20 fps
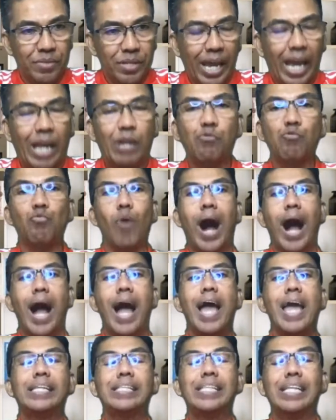And
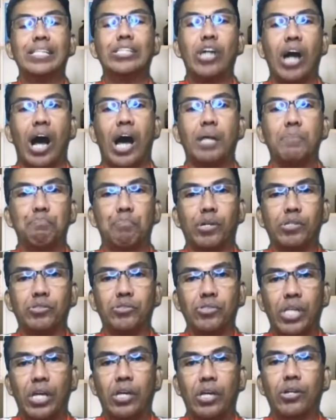why did God
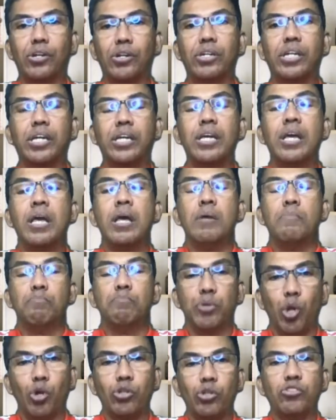particularly
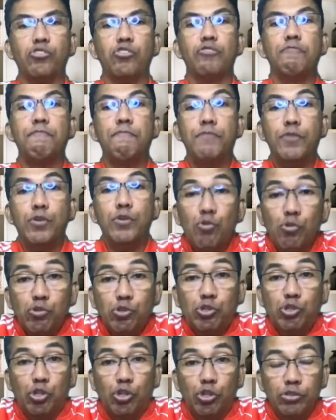brought
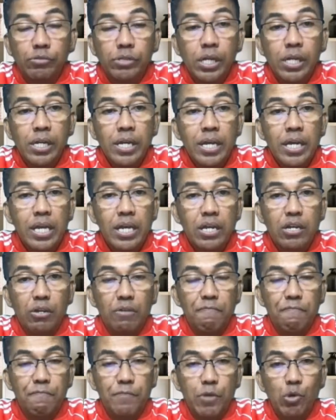confusion? He
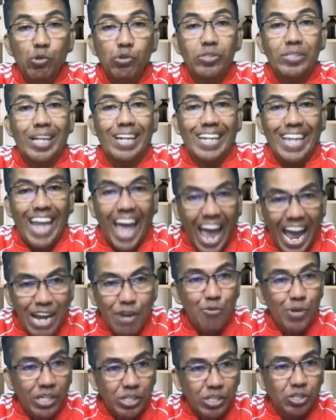confused the
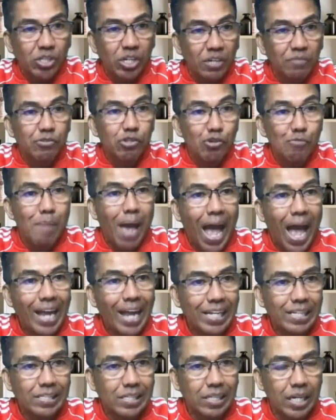language of
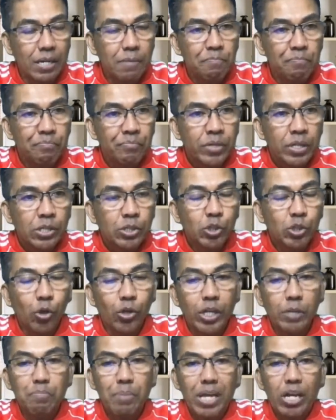humanity so
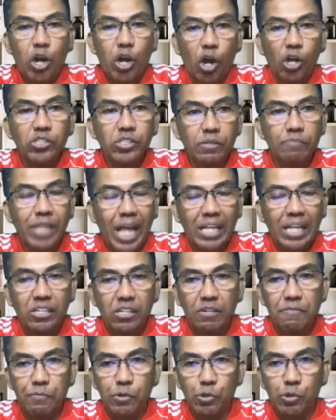that because of that
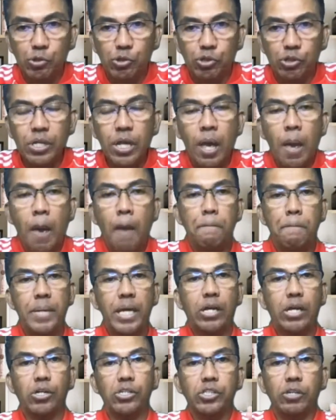confusion,
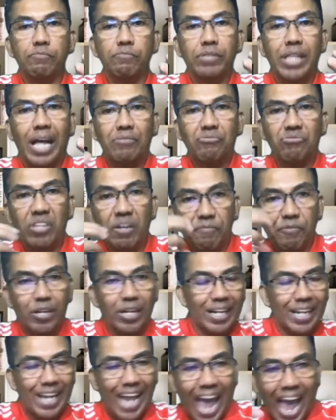because of that different
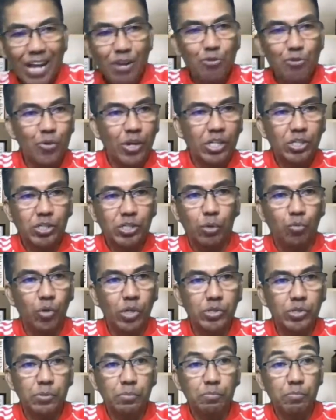language that
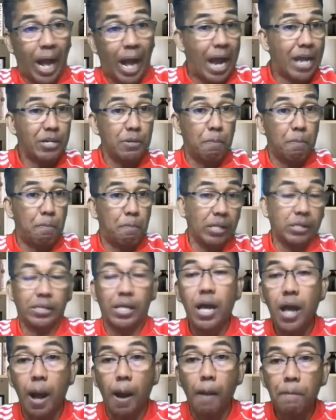was kind of built
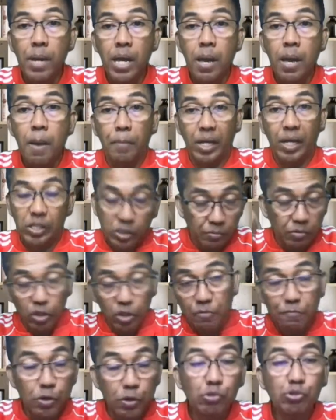up because of
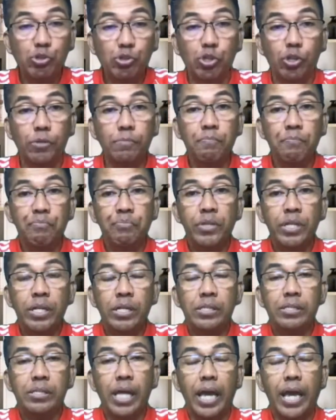confusion,
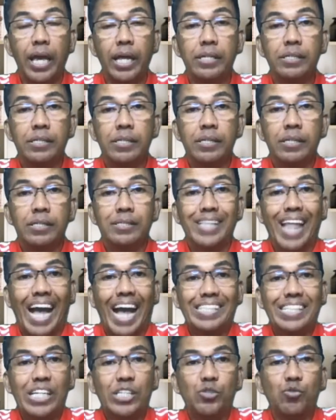then
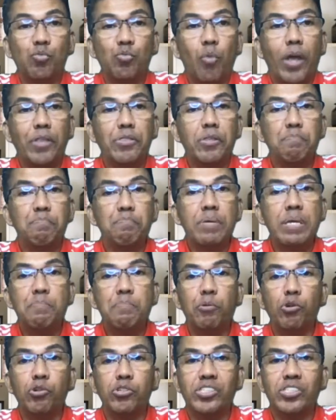that is when the
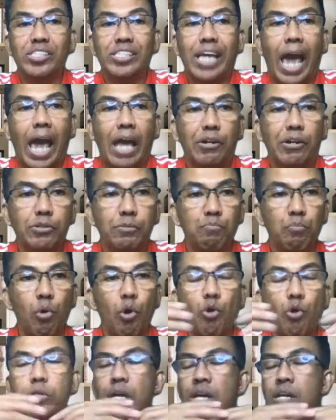people scattered.
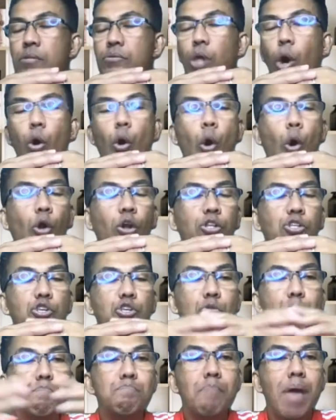Both the whole
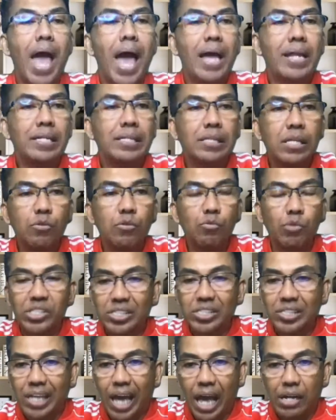humanity was
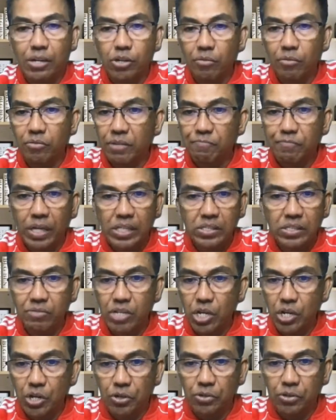scattered over the face of
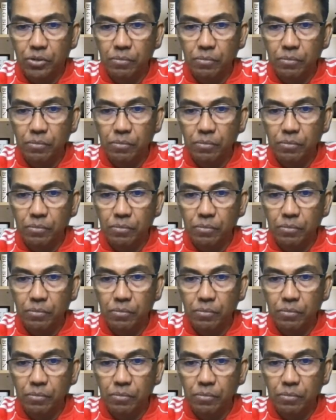the earth.